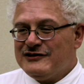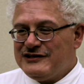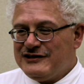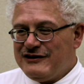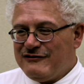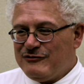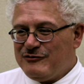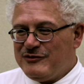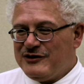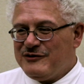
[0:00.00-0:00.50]
had
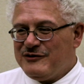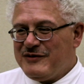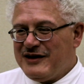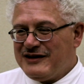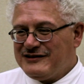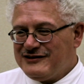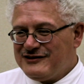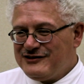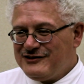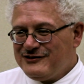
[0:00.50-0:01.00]
ever been to
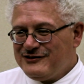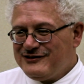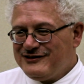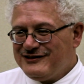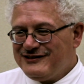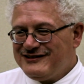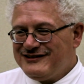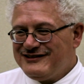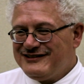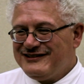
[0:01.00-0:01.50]

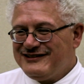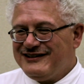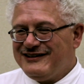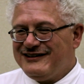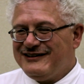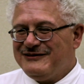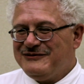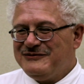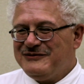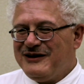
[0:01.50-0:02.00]
Massachusetts.
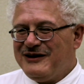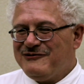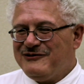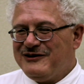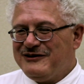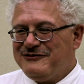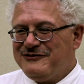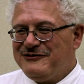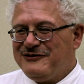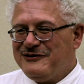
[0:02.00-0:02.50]
Um, I
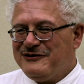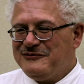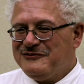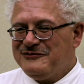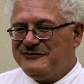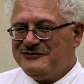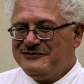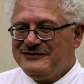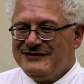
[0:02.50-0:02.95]
went from